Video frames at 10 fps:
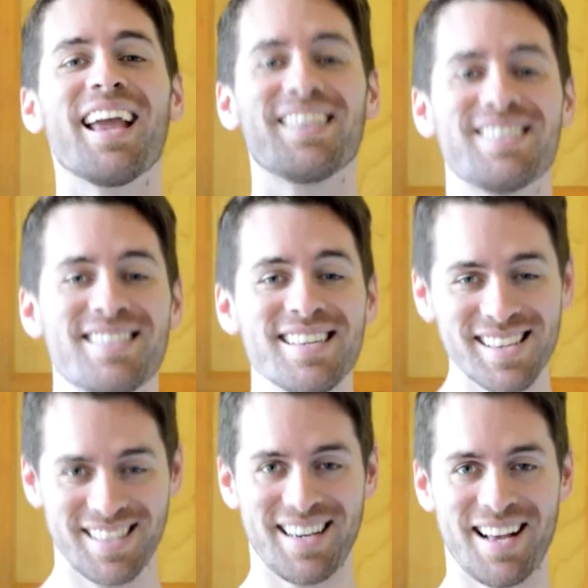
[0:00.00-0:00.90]
a
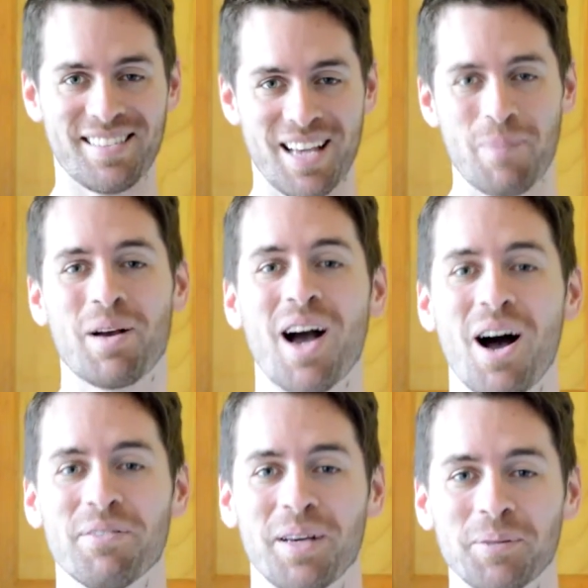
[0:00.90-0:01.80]
16 ounce cup of
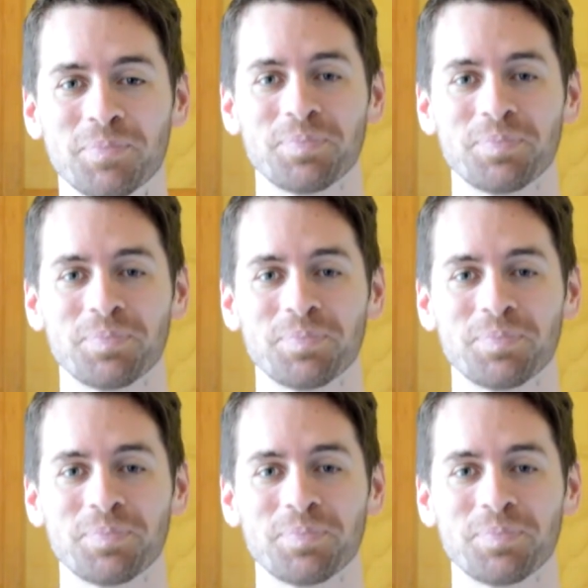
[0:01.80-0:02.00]
coffee.